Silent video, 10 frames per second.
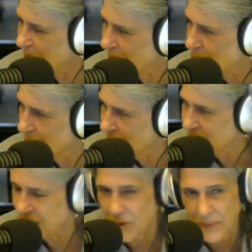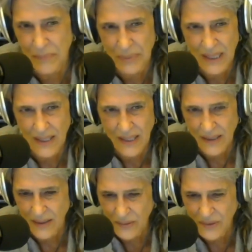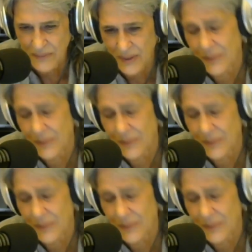the worst human being in the universe.